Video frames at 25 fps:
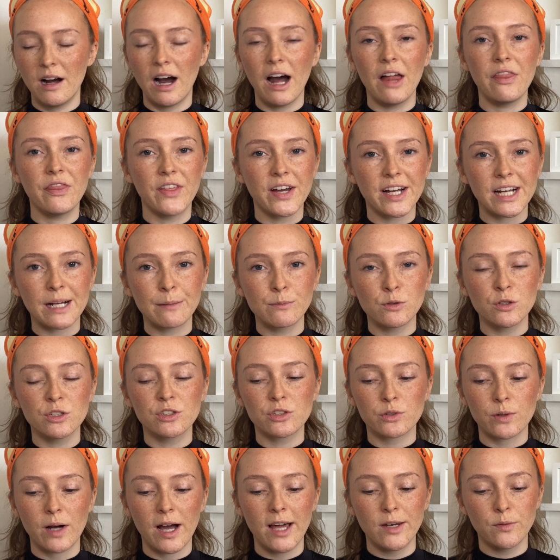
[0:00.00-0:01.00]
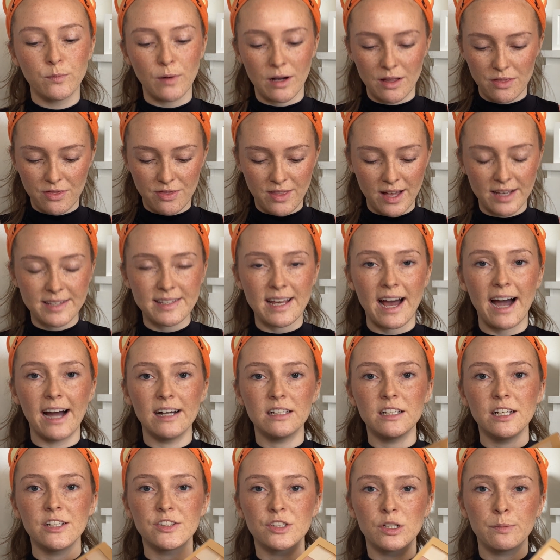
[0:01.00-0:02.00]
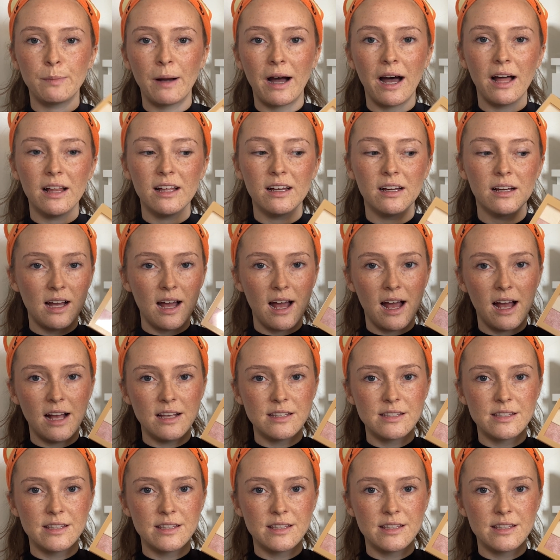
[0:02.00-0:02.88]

I think I'm going to go in with this highlighter palette. It is